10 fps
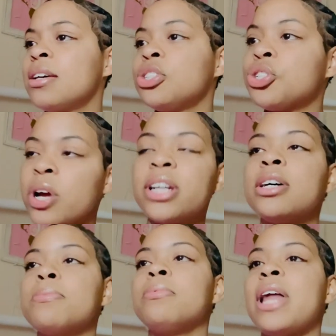Straight
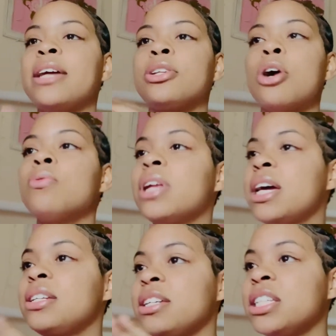up, like, don't
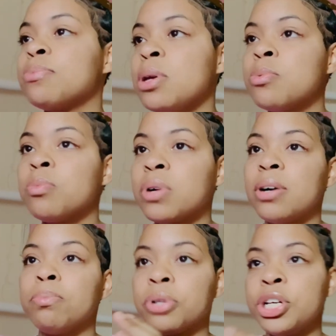let these people, bro,
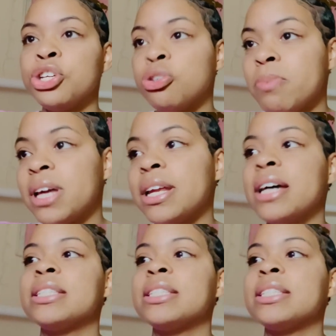bring you back down.